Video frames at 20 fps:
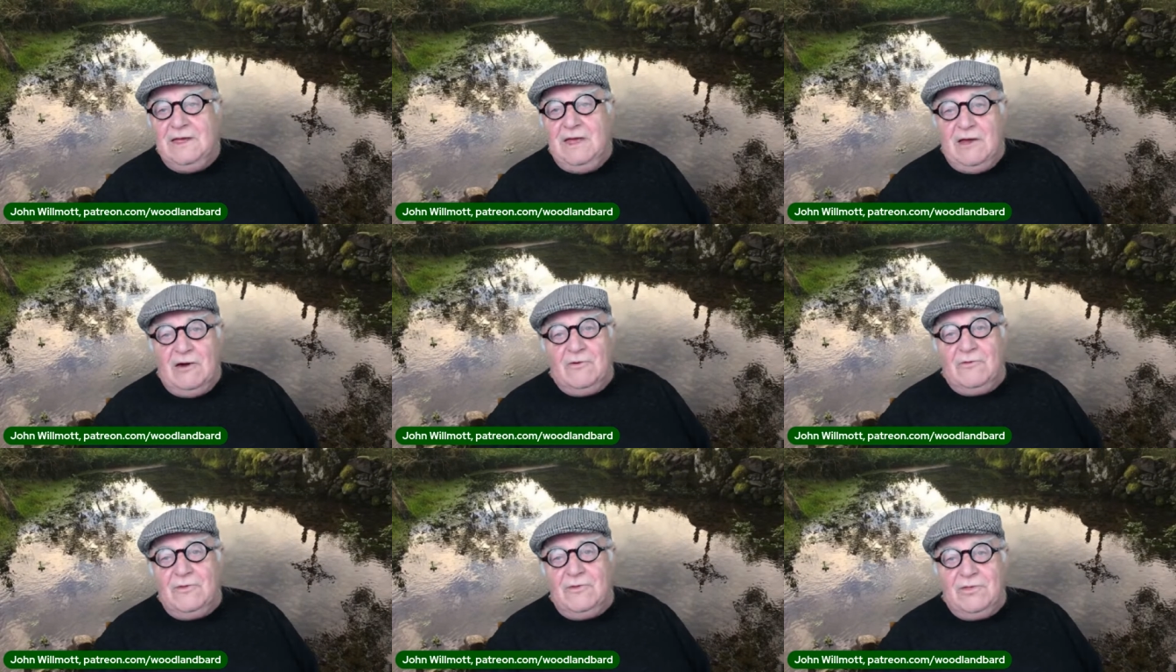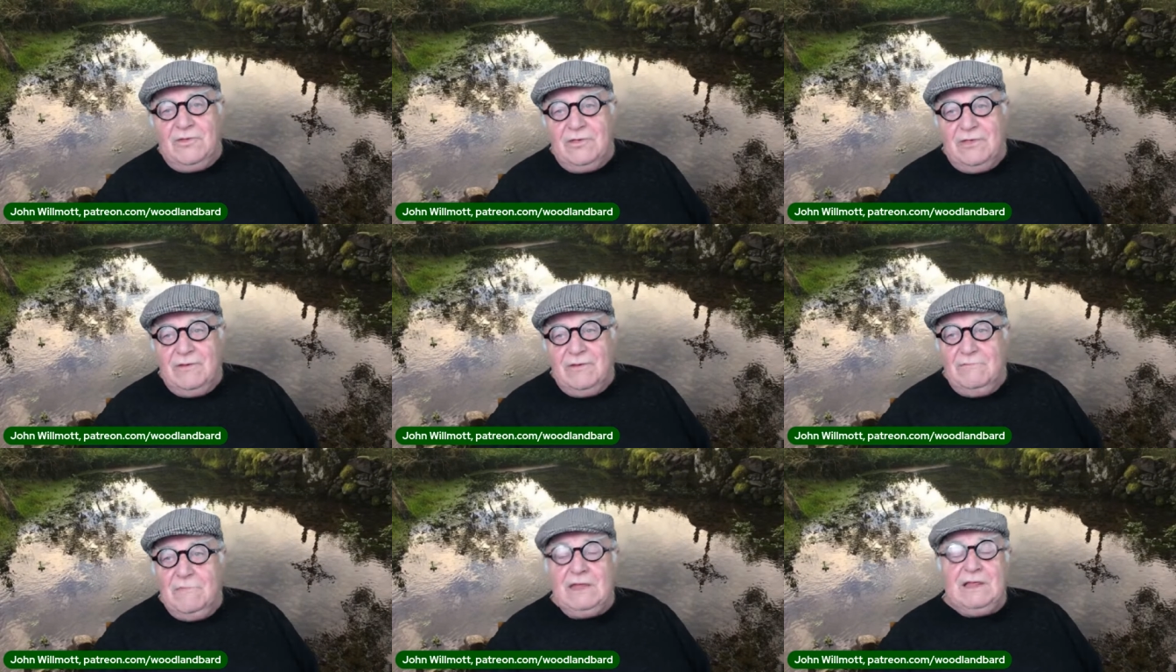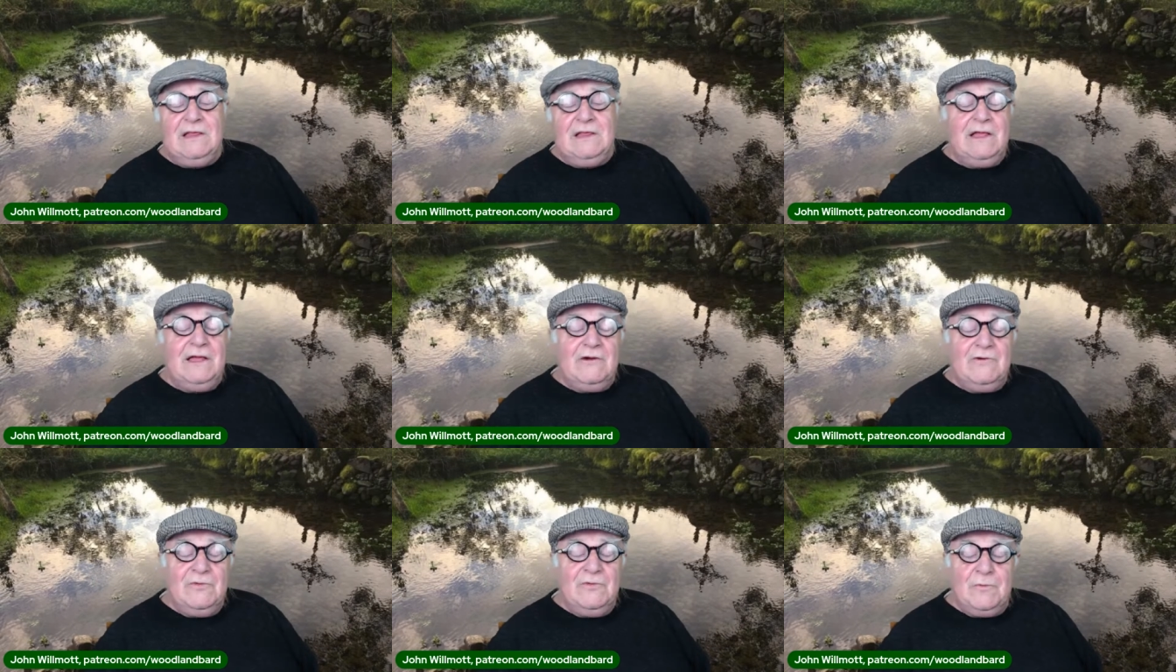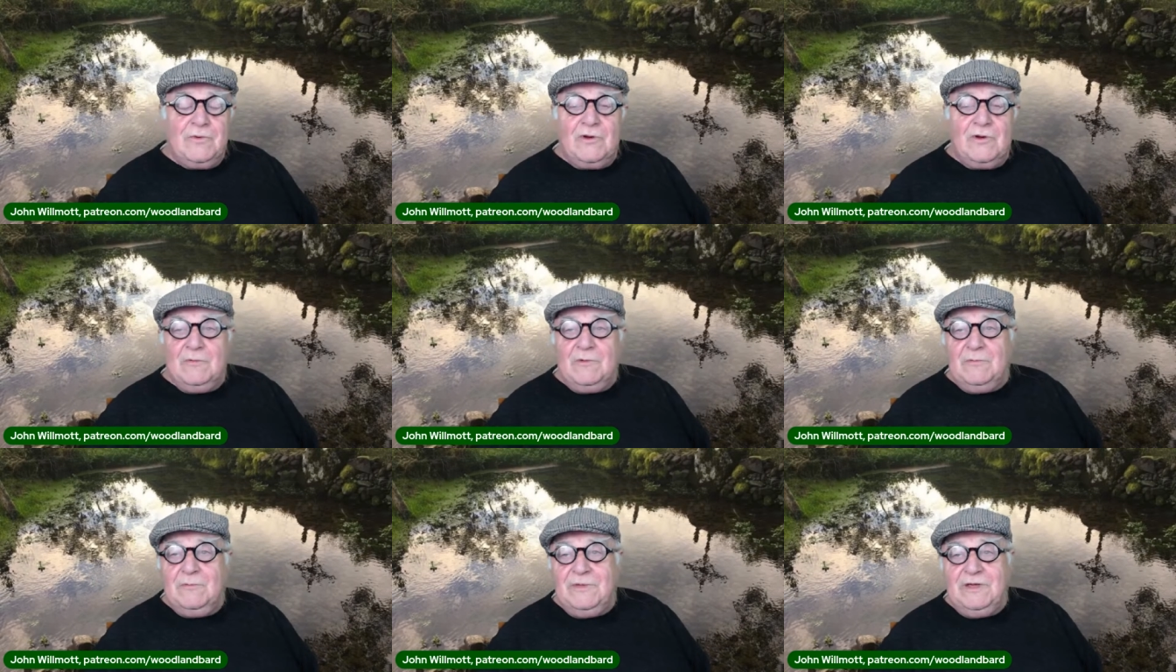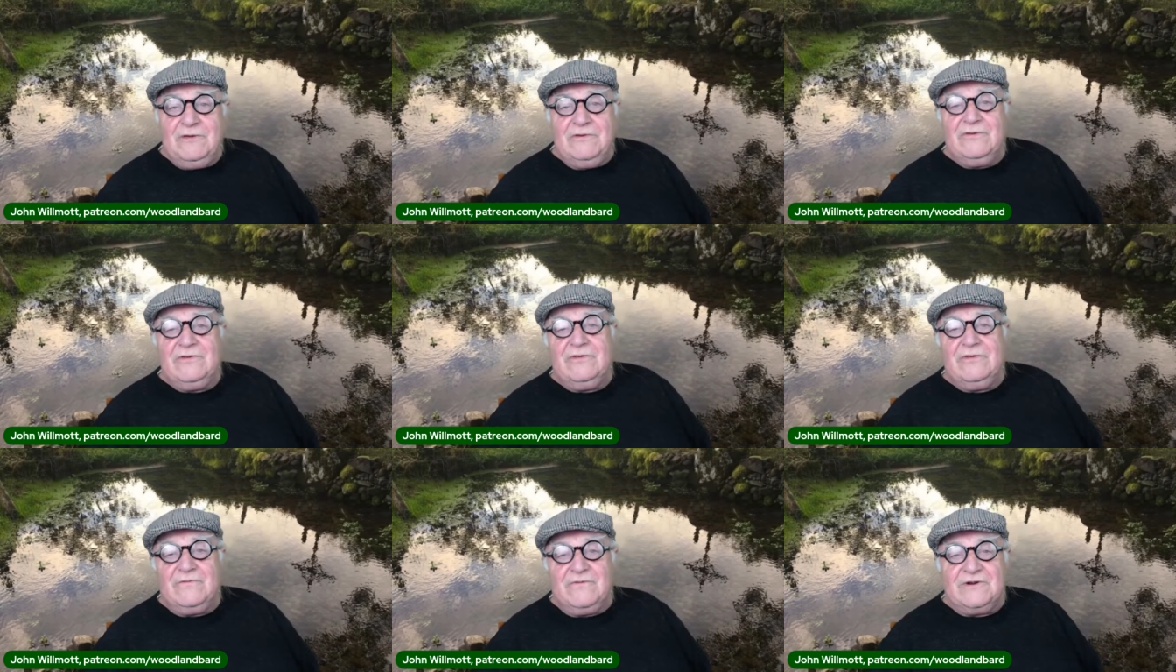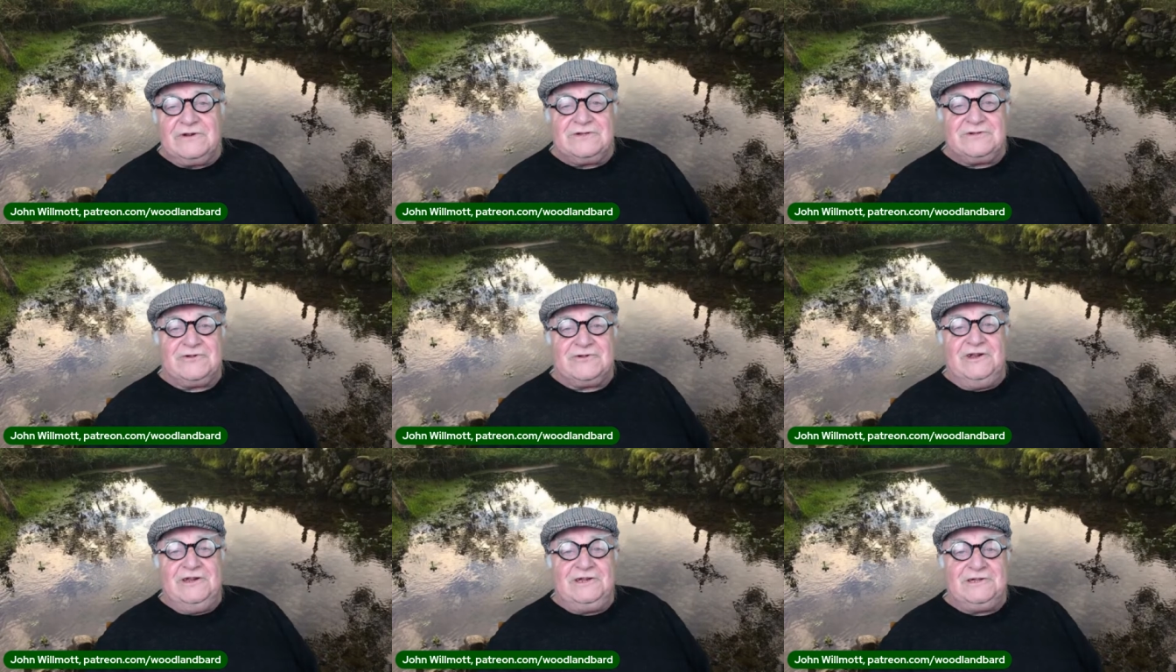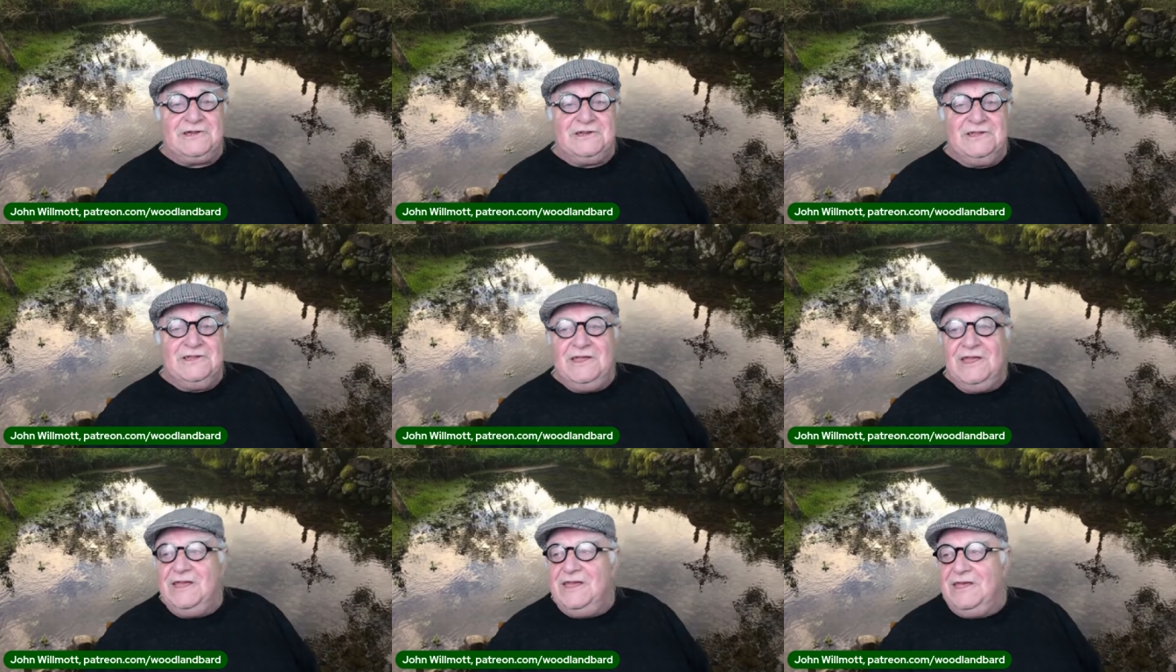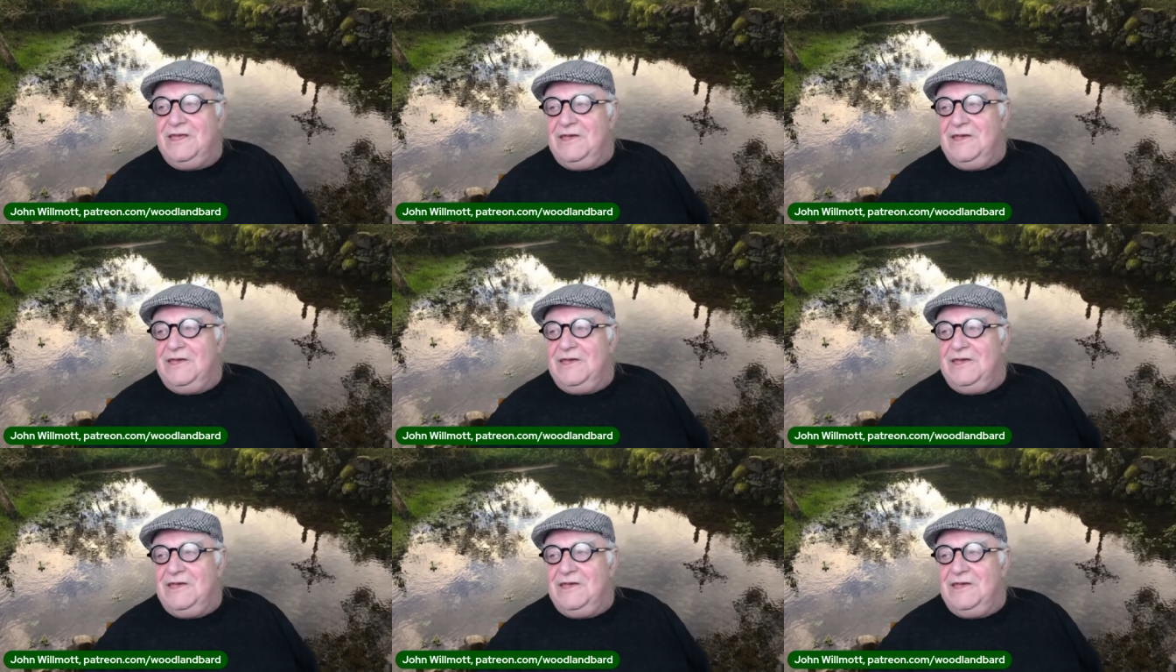health, mental health problem because of the frustration